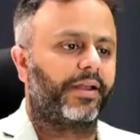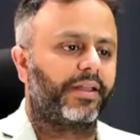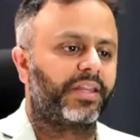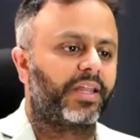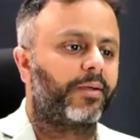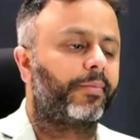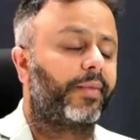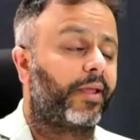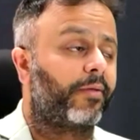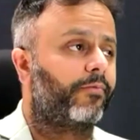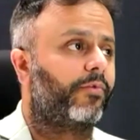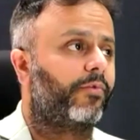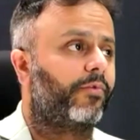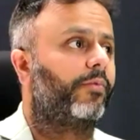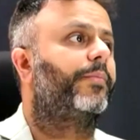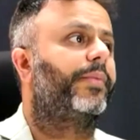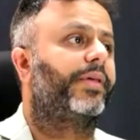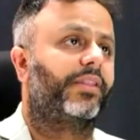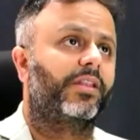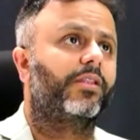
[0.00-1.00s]
At the same time, from
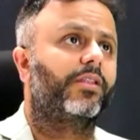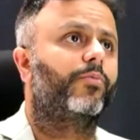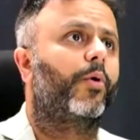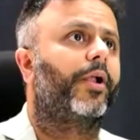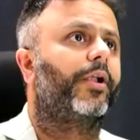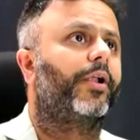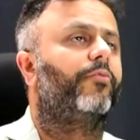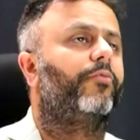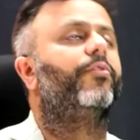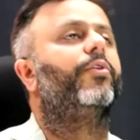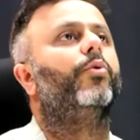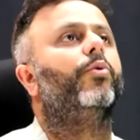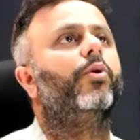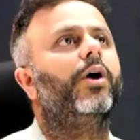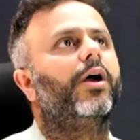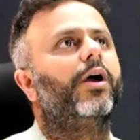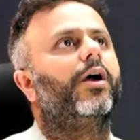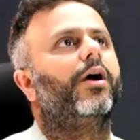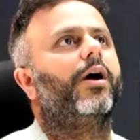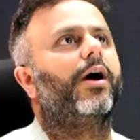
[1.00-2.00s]
the business point of
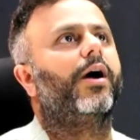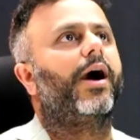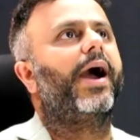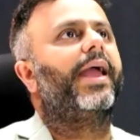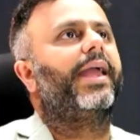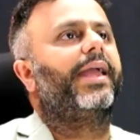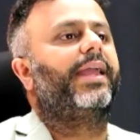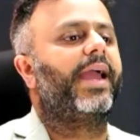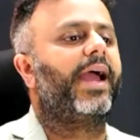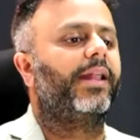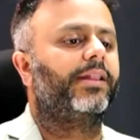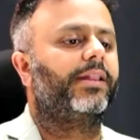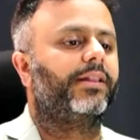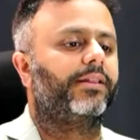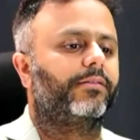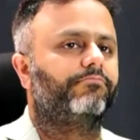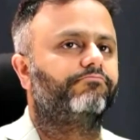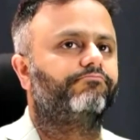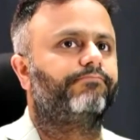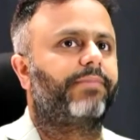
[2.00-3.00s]
view, I
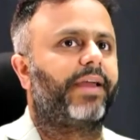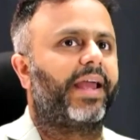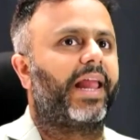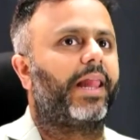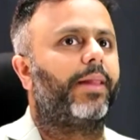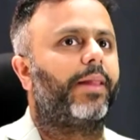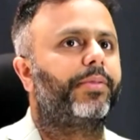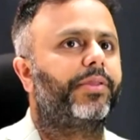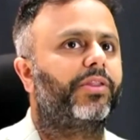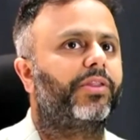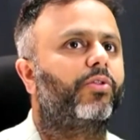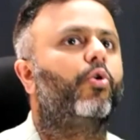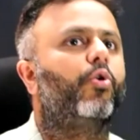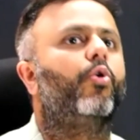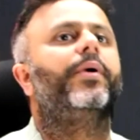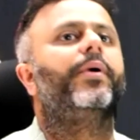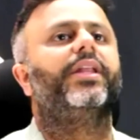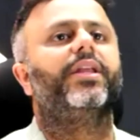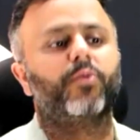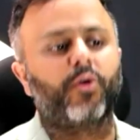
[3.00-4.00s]
can help
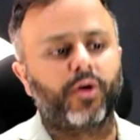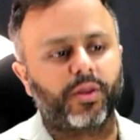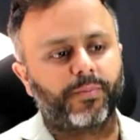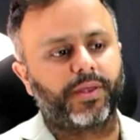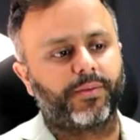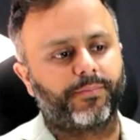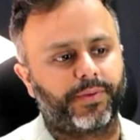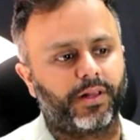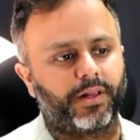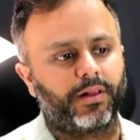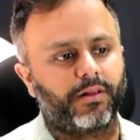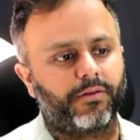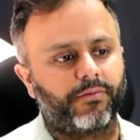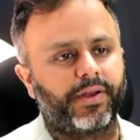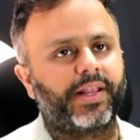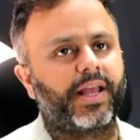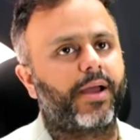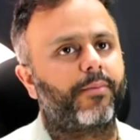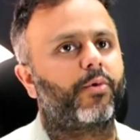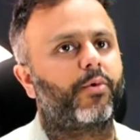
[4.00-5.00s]
so many more people
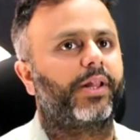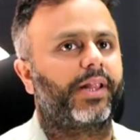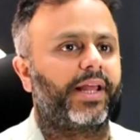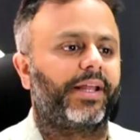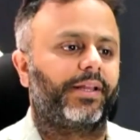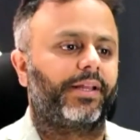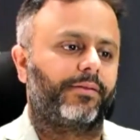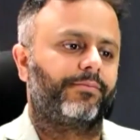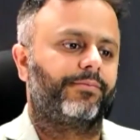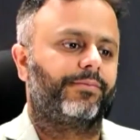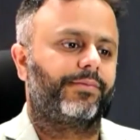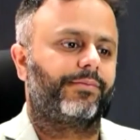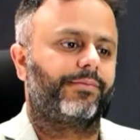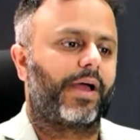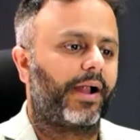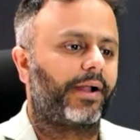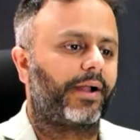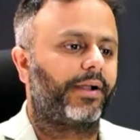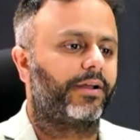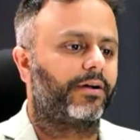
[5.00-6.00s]
when I'm online,
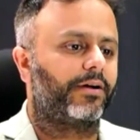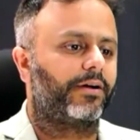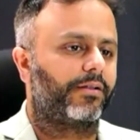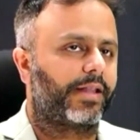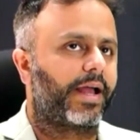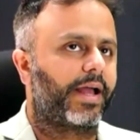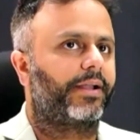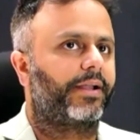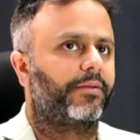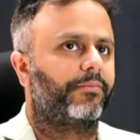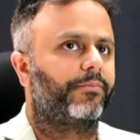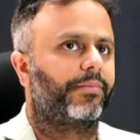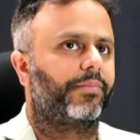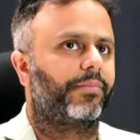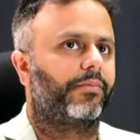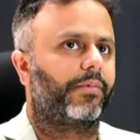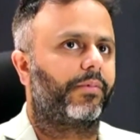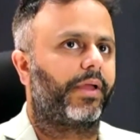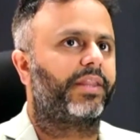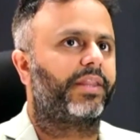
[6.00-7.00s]
and that
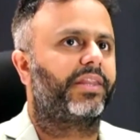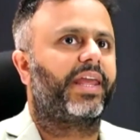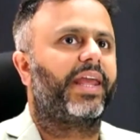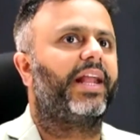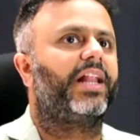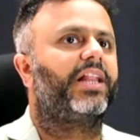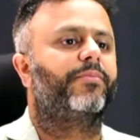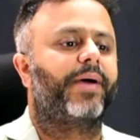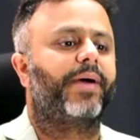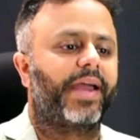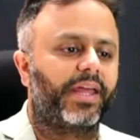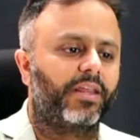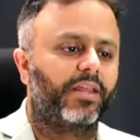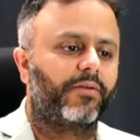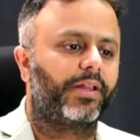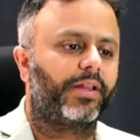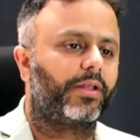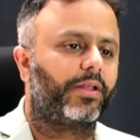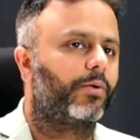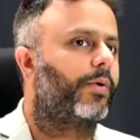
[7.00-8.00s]
scales my
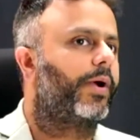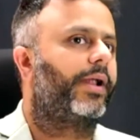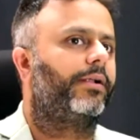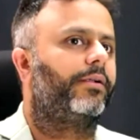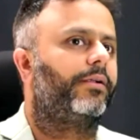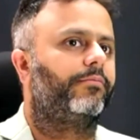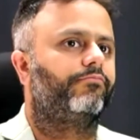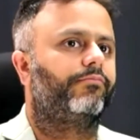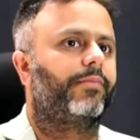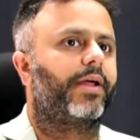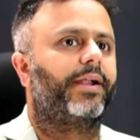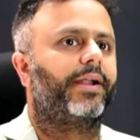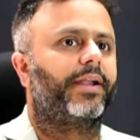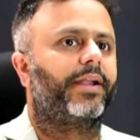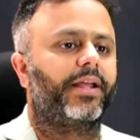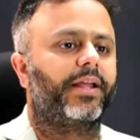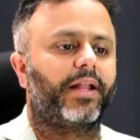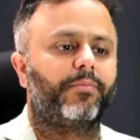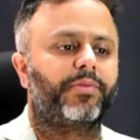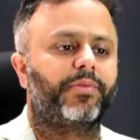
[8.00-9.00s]
revenue and that
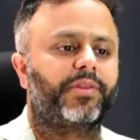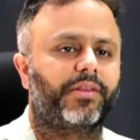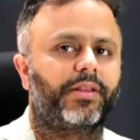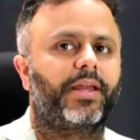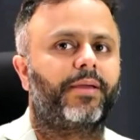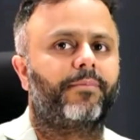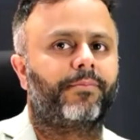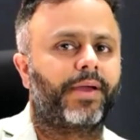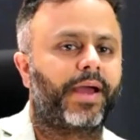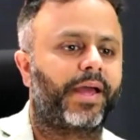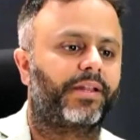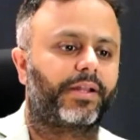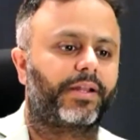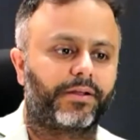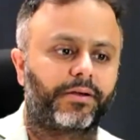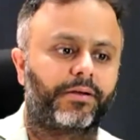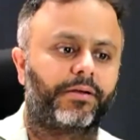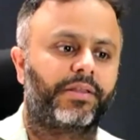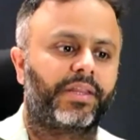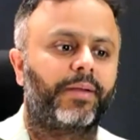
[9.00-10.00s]
helps them at
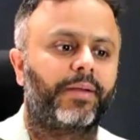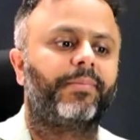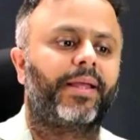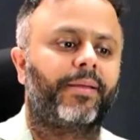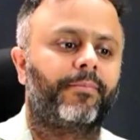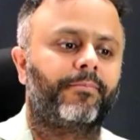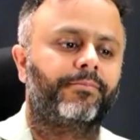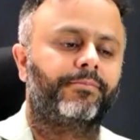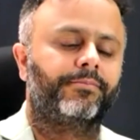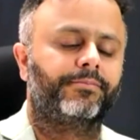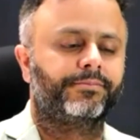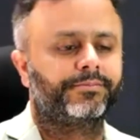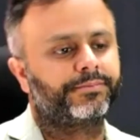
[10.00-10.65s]
the same time.